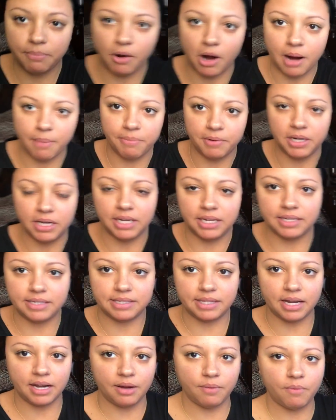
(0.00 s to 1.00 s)
properties
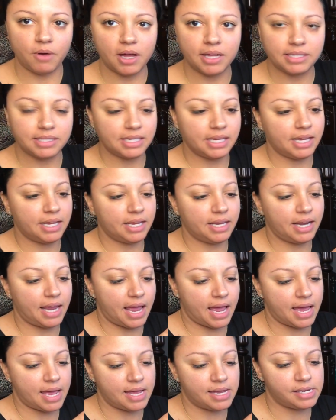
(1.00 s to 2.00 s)
that I wanted,
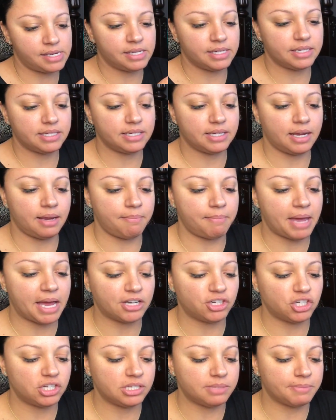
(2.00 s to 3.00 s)
and it
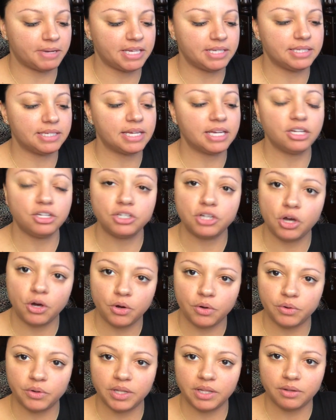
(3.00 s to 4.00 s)
matches my skin
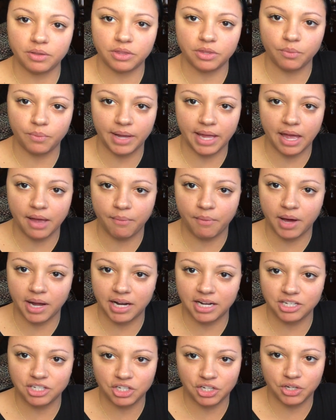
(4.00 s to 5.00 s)
tone the way I want
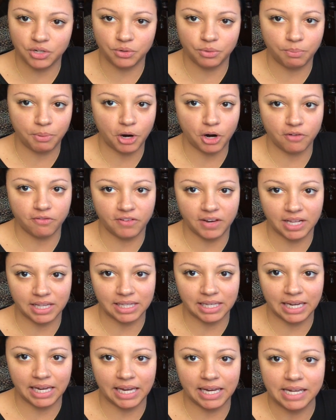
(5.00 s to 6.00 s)
it to
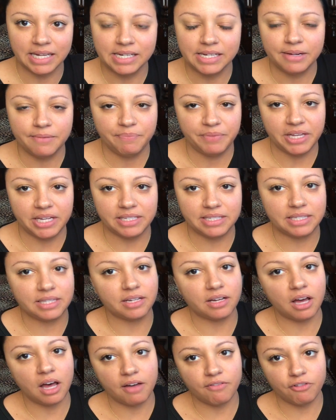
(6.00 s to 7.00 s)
perfectly. It's
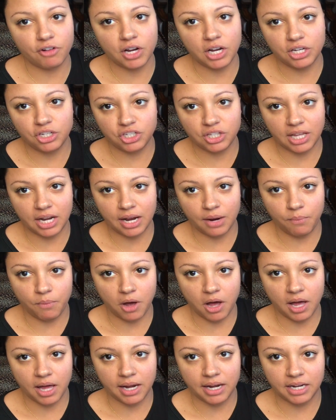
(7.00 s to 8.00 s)
the coverage that I
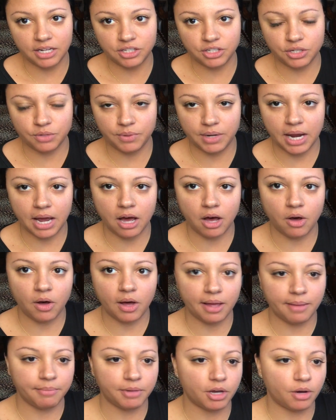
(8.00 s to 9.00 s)
want, and so now
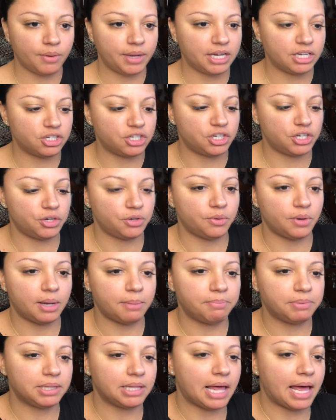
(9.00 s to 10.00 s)
I'm going to
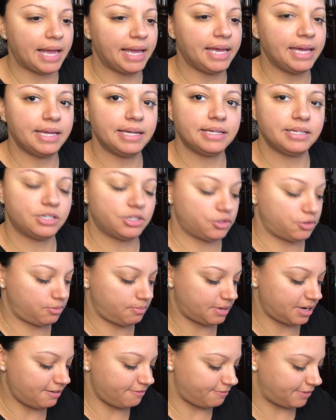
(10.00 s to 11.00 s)
apply it to
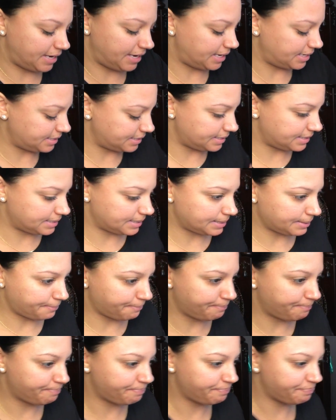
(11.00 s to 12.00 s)
my face.
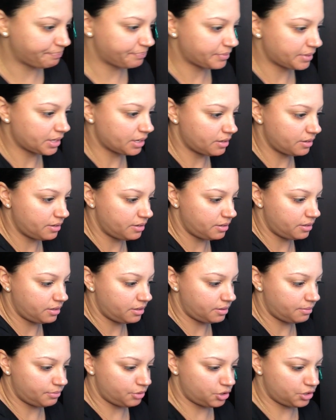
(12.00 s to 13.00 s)

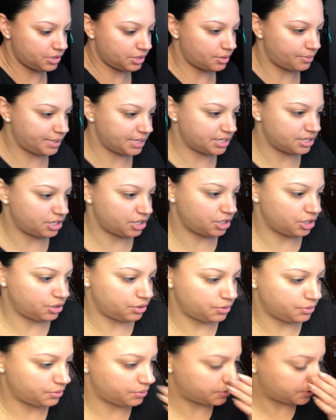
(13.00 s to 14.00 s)
I'm just going to
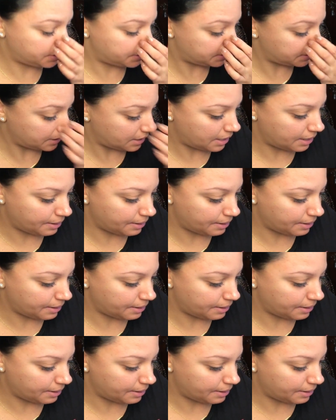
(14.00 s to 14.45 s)
use